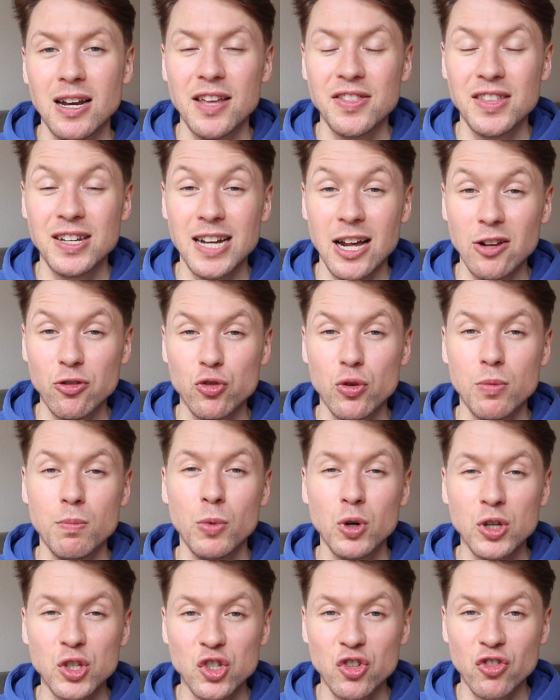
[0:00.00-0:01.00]
like the natural
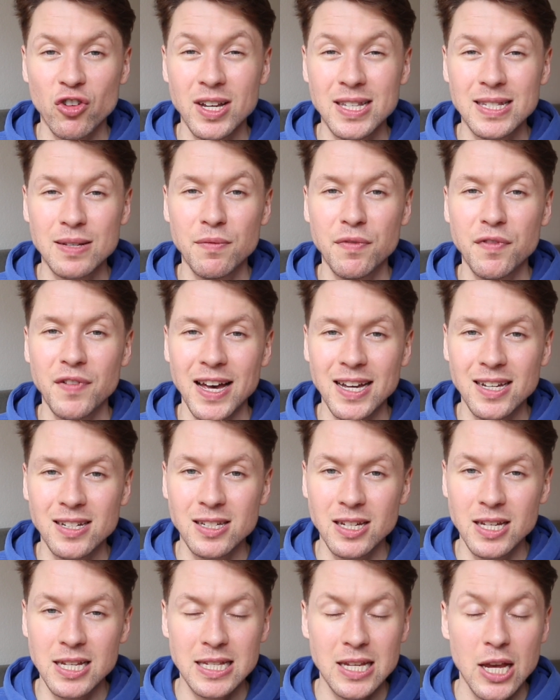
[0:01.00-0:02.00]
moisturizing
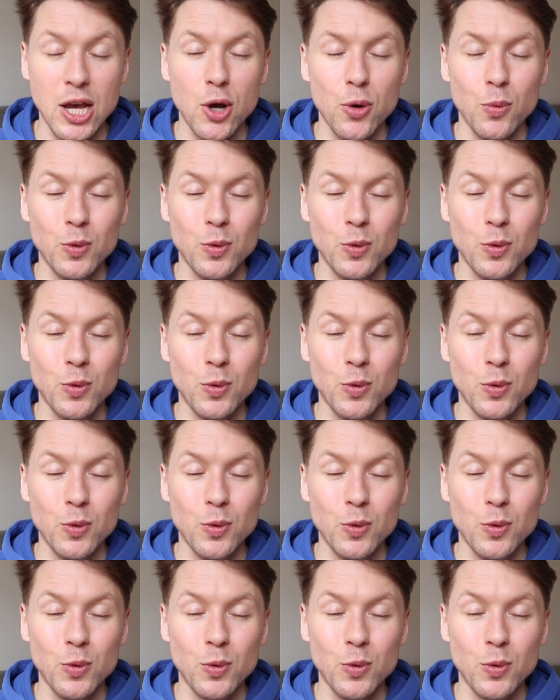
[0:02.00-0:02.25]
factors,